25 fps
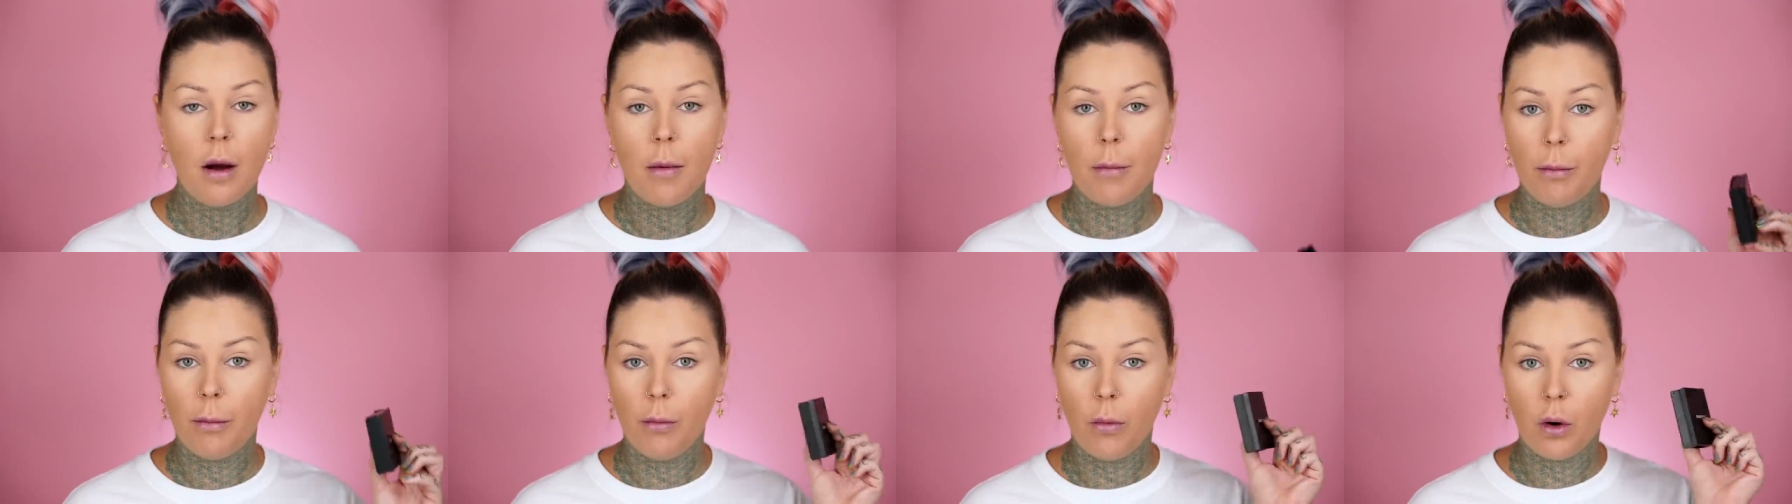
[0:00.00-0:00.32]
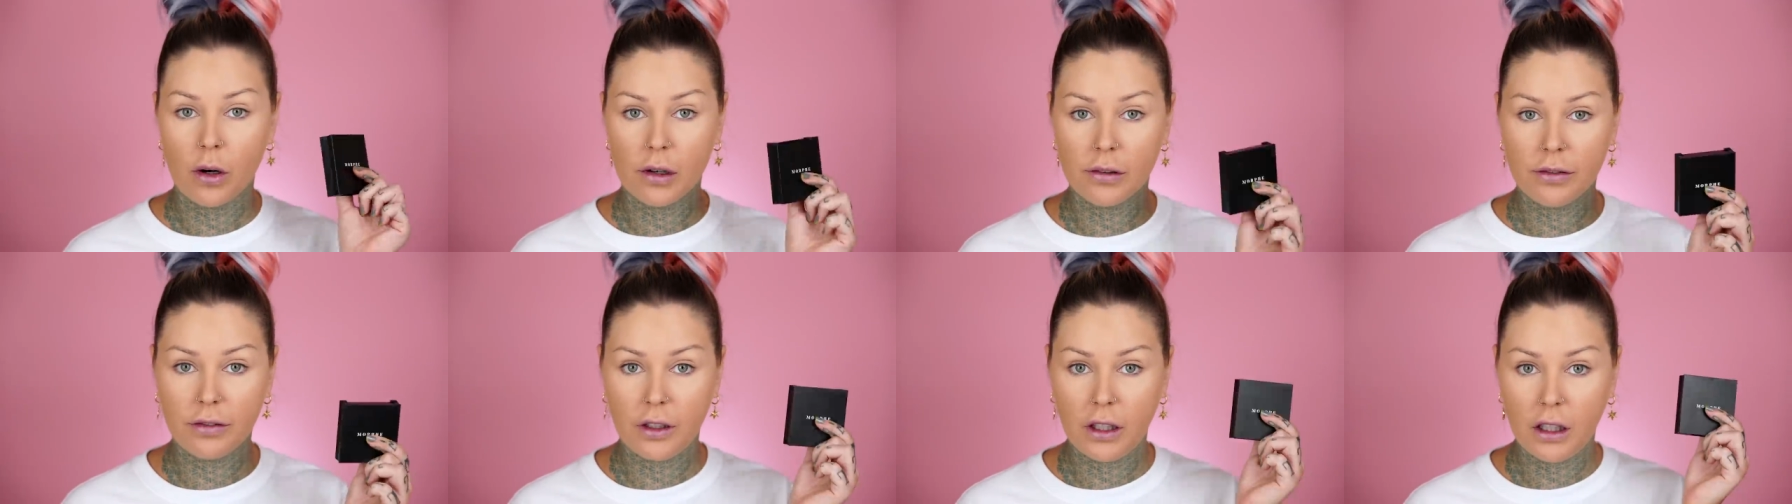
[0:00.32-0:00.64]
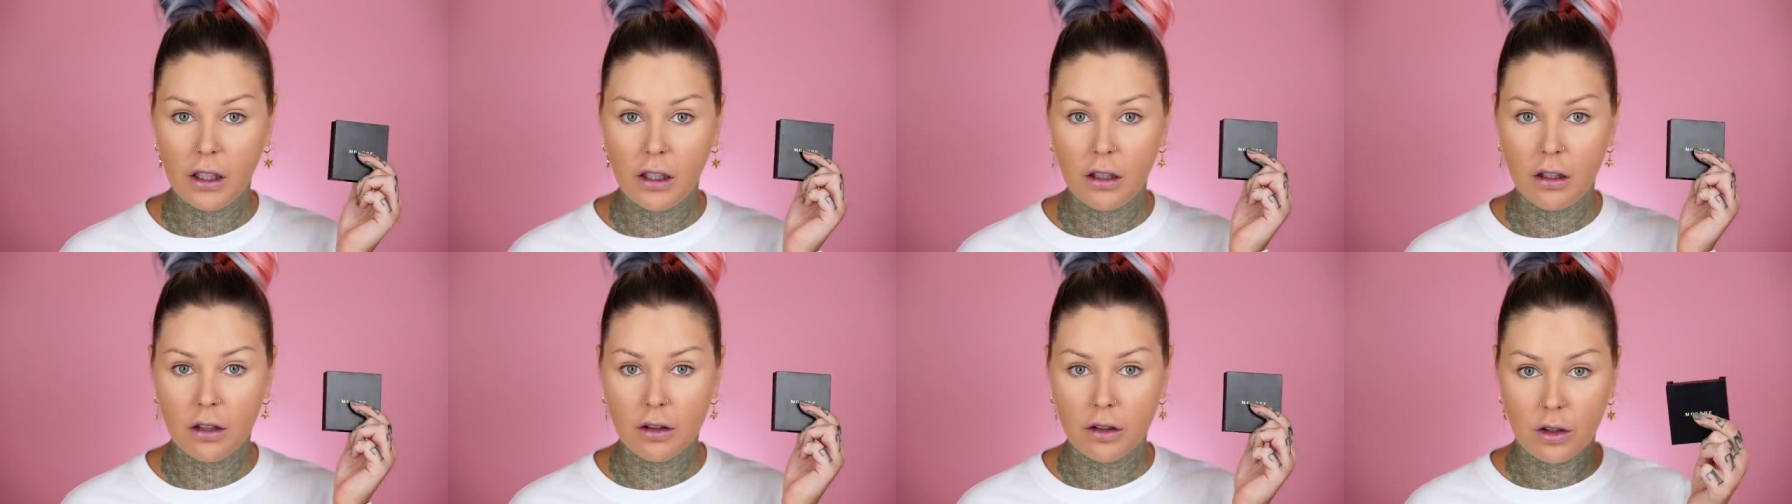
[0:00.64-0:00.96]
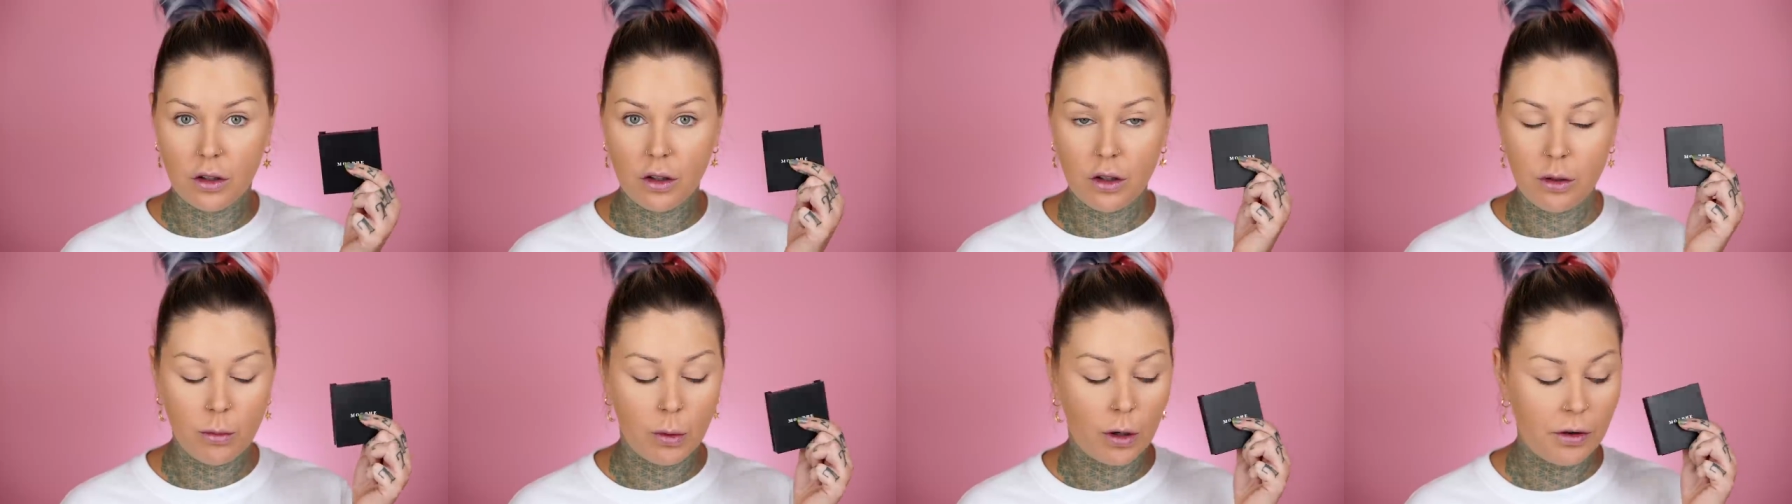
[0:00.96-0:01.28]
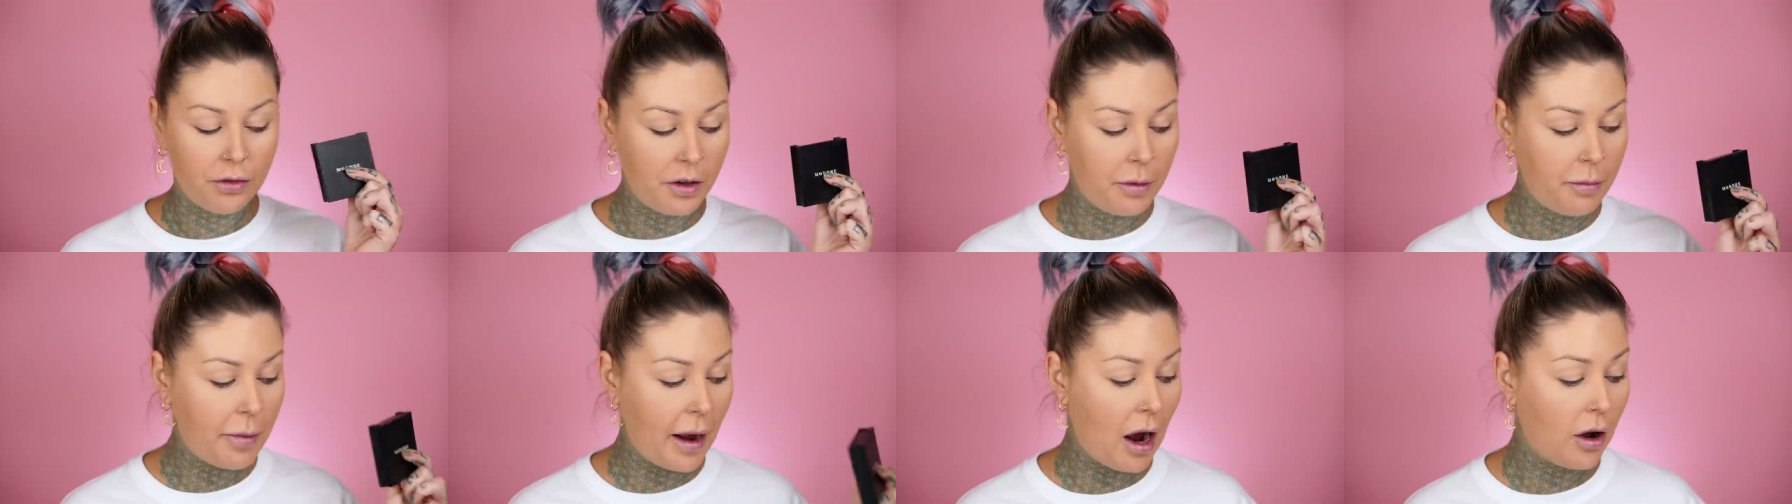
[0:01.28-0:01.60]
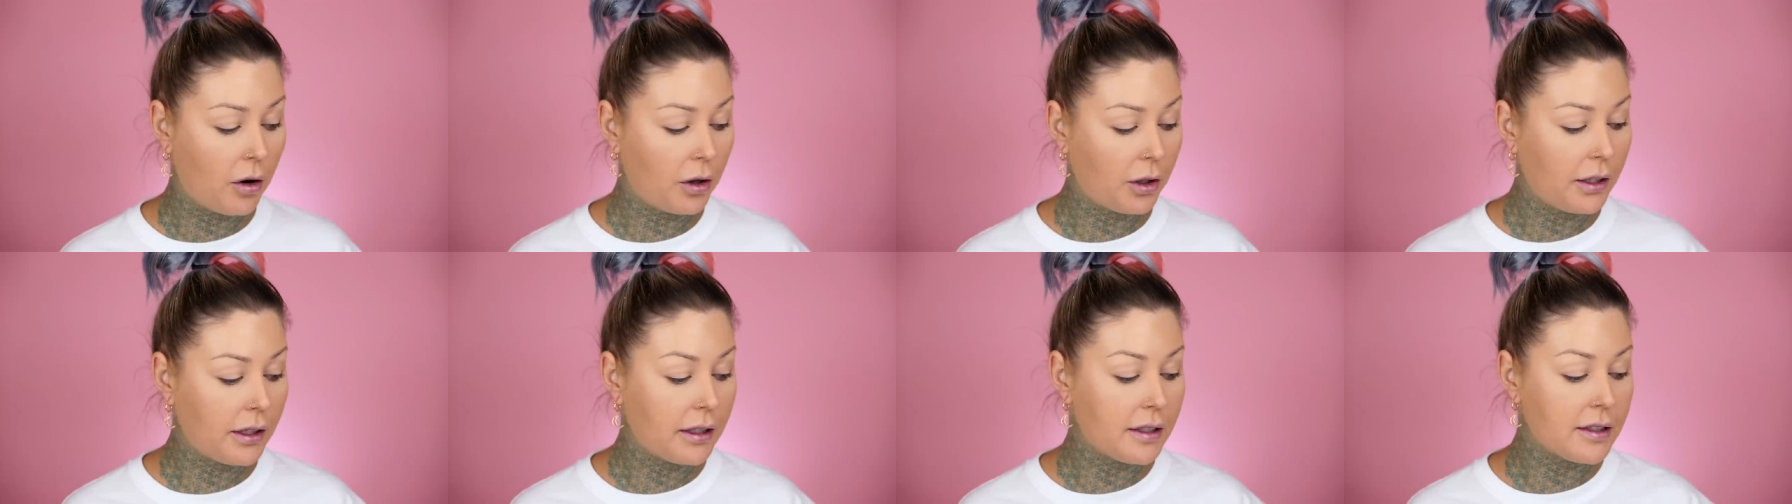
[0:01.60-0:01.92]
Morphe, the new Morphe
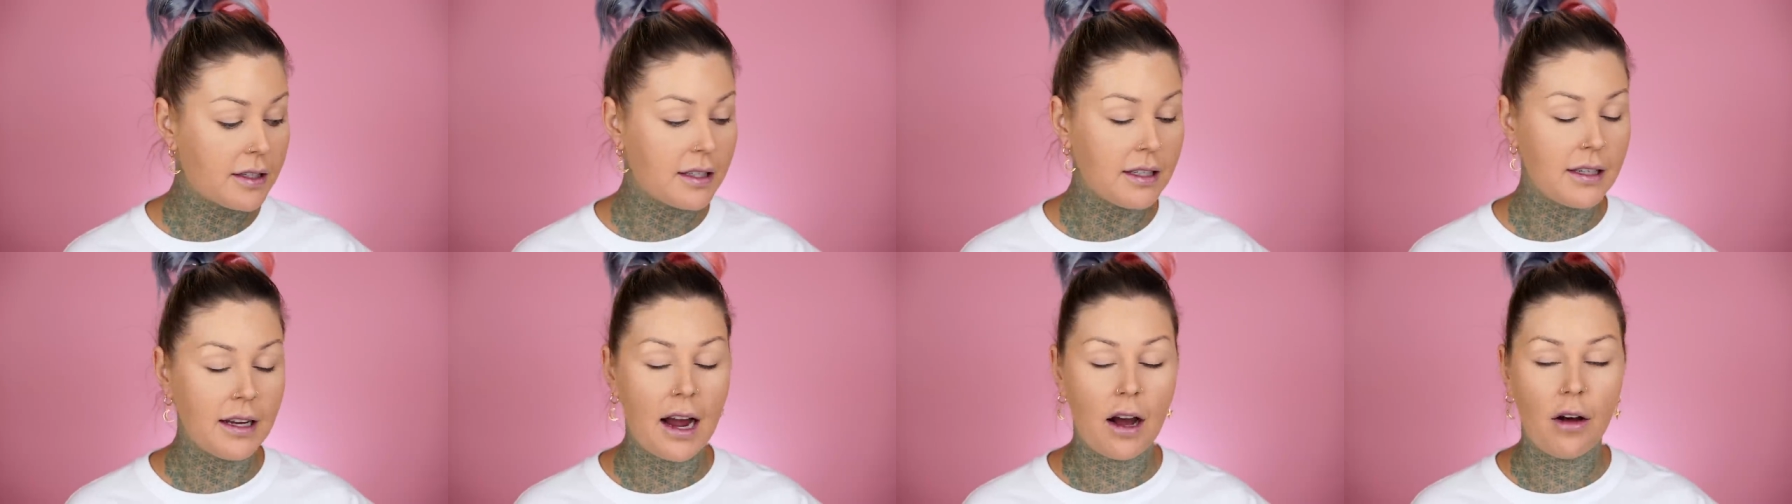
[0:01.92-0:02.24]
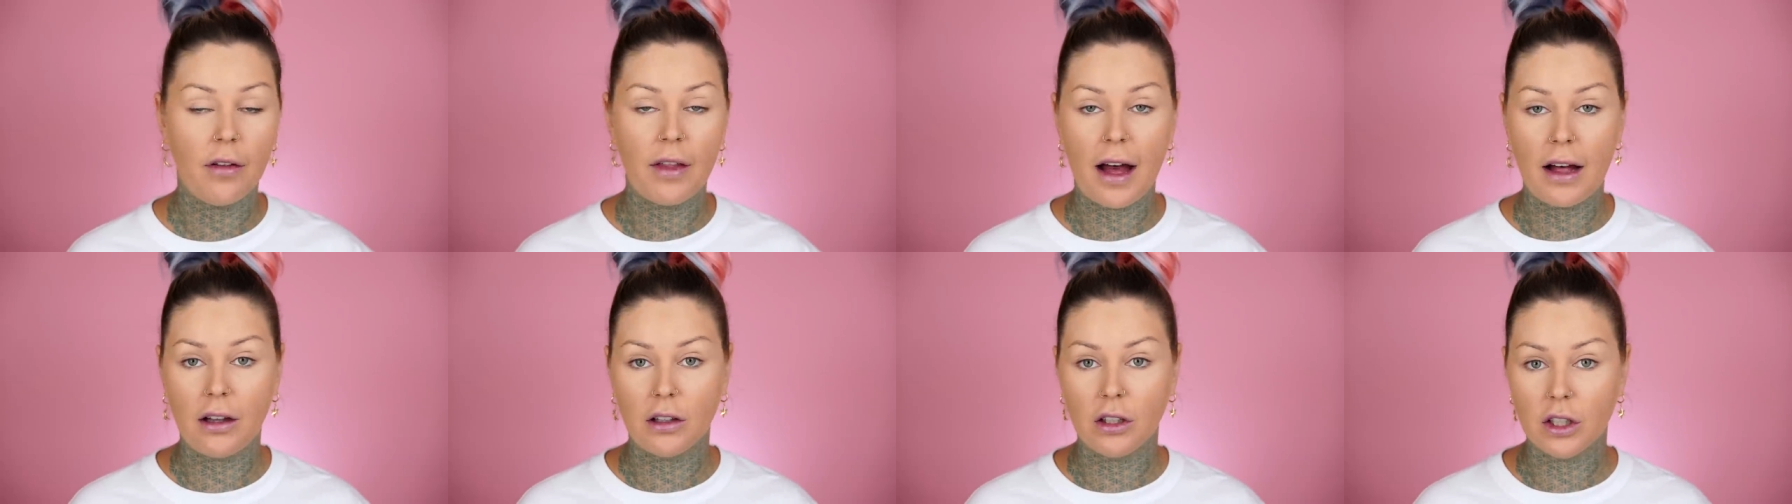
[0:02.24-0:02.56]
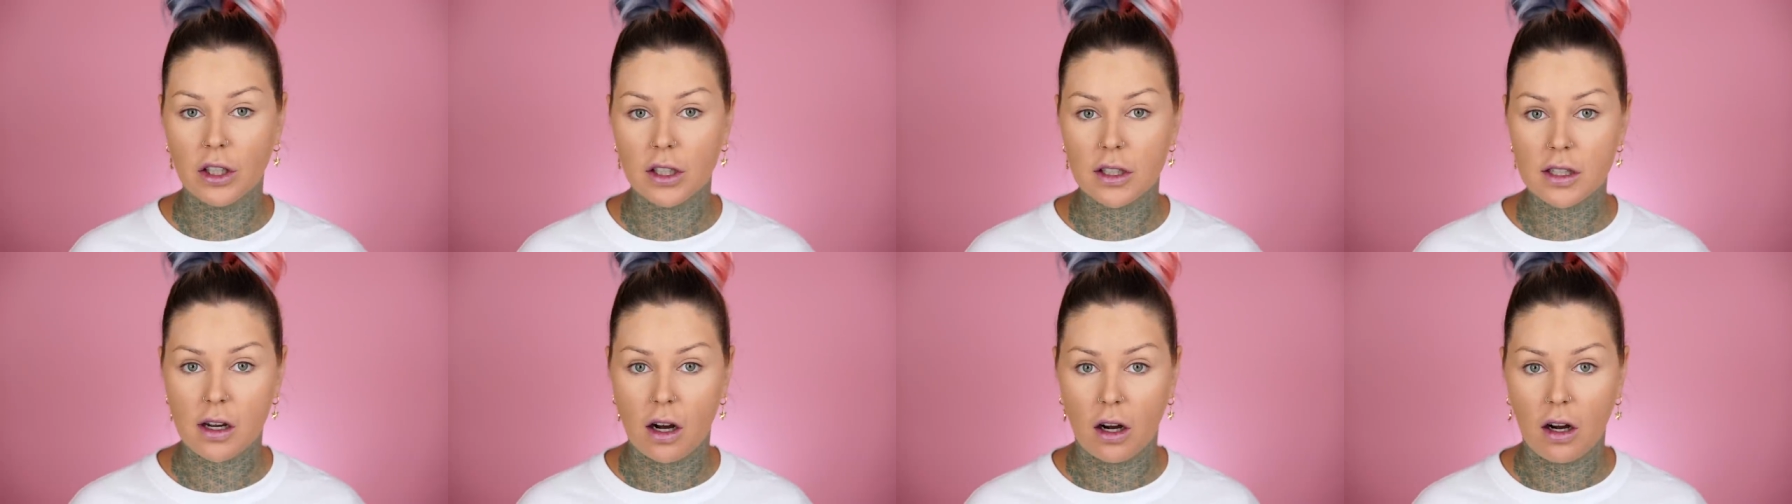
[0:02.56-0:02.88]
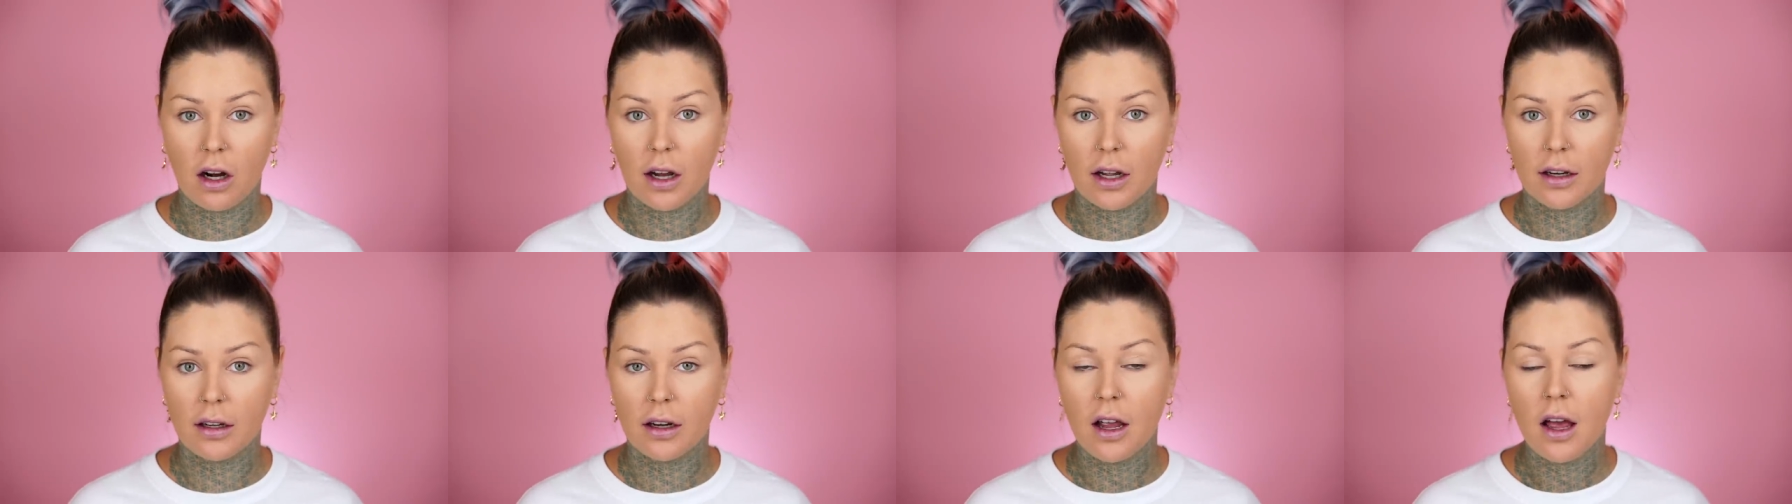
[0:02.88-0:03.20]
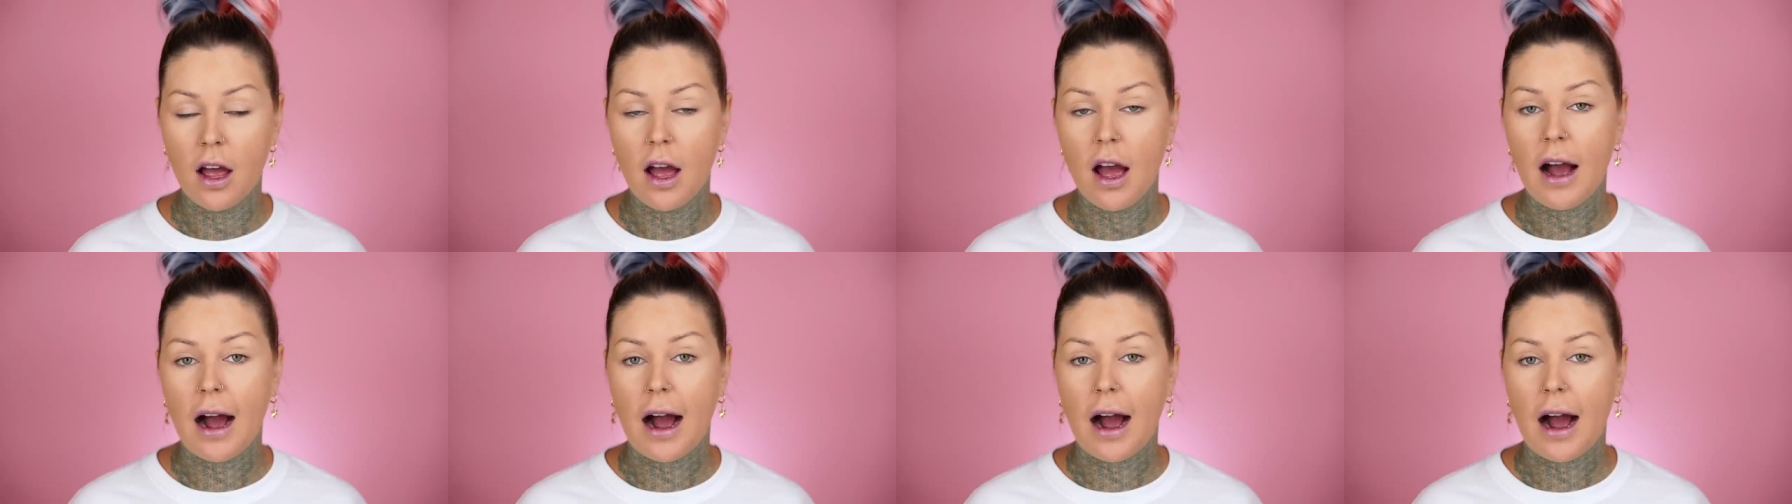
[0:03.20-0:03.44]
powder, and see how that looks on.